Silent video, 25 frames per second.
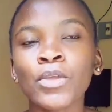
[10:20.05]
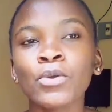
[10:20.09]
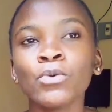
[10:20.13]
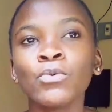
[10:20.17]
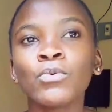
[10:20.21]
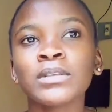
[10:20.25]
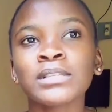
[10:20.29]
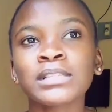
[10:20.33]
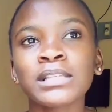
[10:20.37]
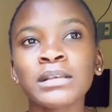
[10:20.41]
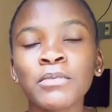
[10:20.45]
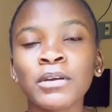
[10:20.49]

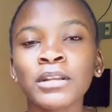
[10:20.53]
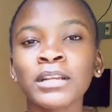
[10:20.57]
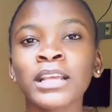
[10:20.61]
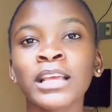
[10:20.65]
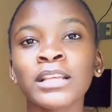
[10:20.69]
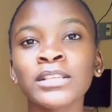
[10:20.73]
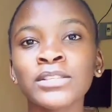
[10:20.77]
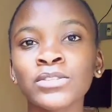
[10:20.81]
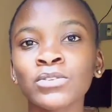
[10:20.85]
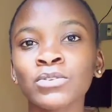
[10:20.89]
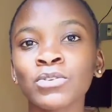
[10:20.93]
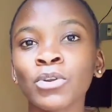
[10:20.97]
when someone
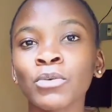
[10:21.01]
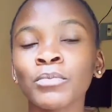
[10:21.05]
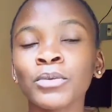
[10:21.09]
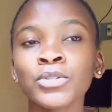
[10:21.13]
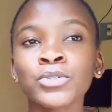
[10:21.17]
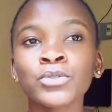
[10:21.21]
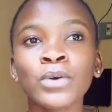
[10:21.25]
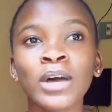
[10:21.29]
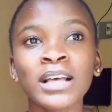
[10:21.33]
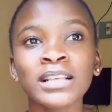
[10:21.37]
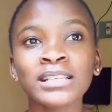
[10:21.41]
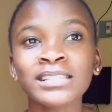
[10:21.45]
gets to know me
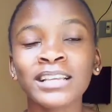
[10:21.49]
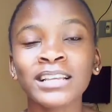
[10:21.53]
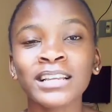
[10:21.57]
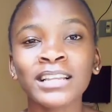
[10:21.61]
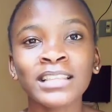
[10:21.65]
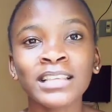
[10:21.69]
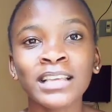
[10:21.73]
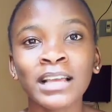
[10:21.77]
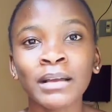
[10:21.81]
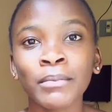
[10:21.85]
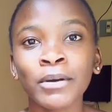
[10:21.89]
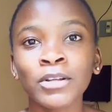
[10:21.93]
to ask
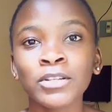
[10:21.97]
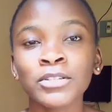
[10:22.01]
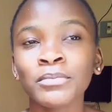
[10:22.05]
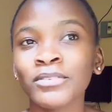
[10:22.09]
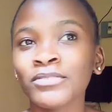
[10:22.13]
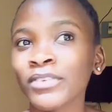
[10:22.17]
anything about my